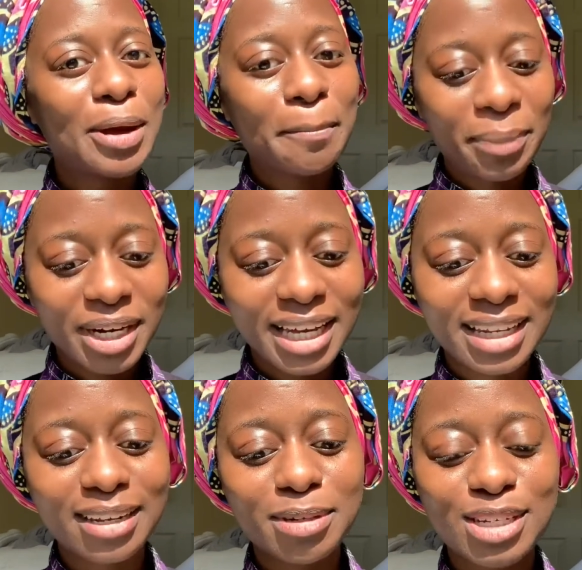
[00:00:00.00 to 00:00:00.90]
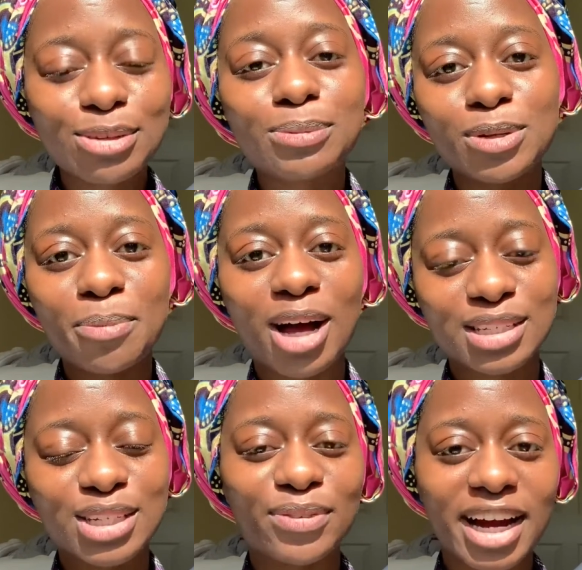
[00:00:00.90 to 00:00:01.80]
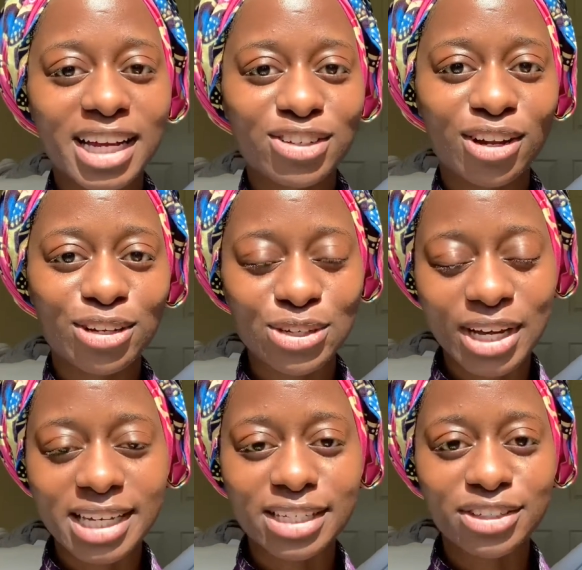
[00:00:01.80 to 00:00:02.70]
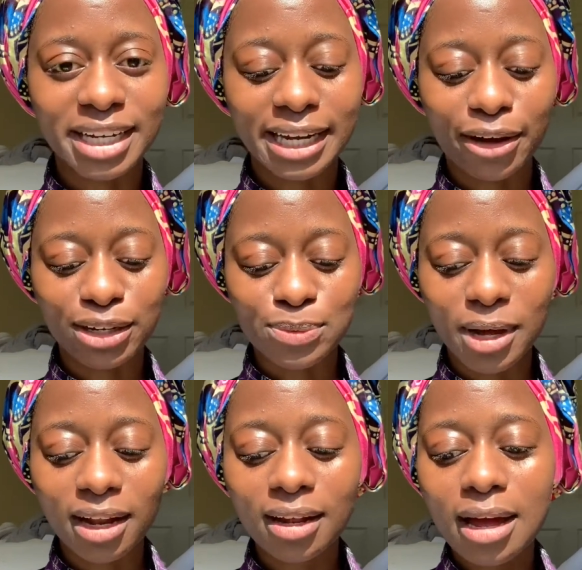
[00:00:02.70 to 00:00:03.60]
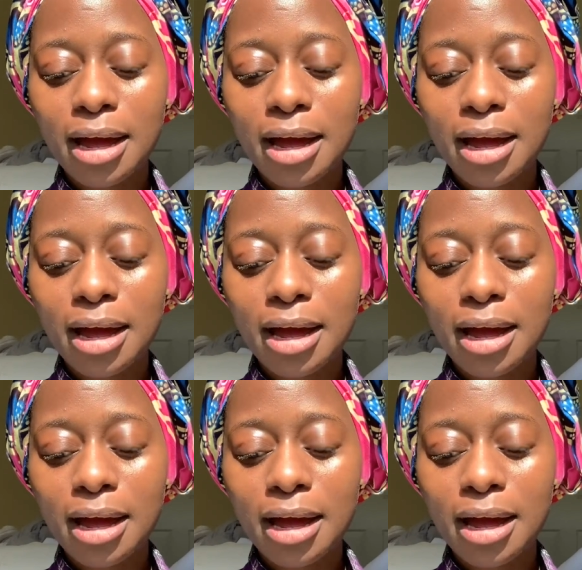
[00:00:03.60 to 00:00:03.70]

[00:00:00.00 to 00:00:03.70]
put it in the description box this Friday, inshallah, so you guys can check it out as well.